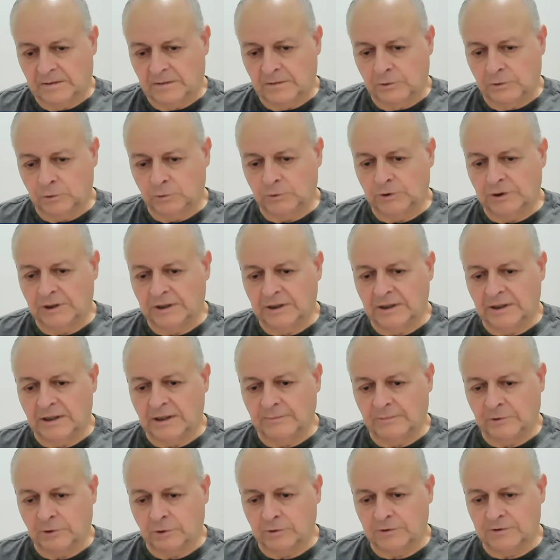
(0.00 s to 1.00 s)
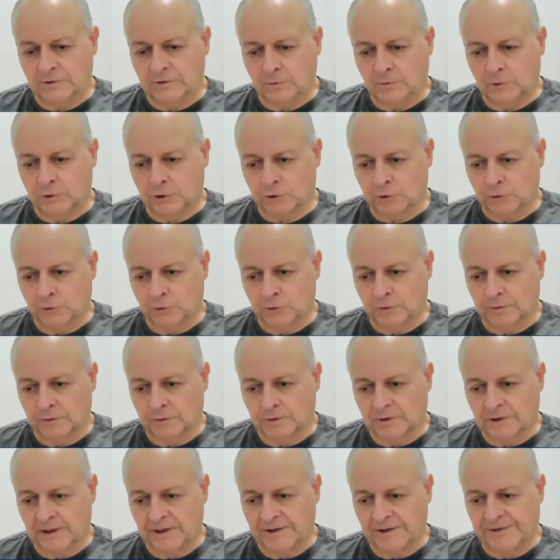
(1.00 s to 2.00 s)
today, I'm not so
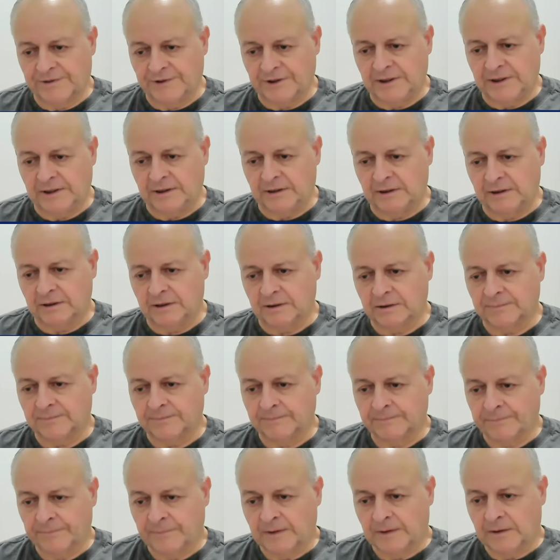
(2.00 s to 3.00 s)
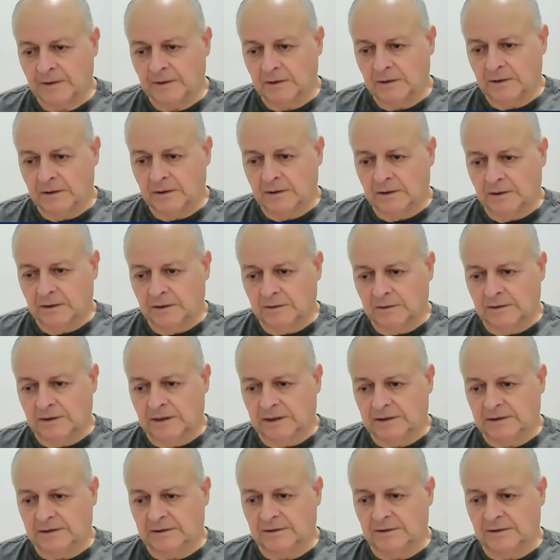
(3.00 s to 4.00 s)
sure. I think
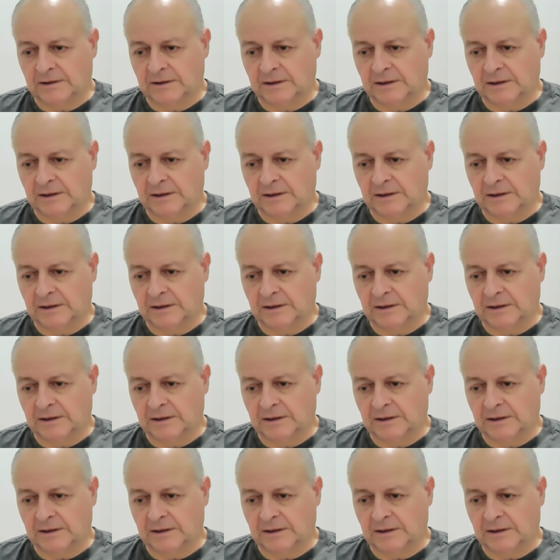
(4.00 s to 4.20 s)
that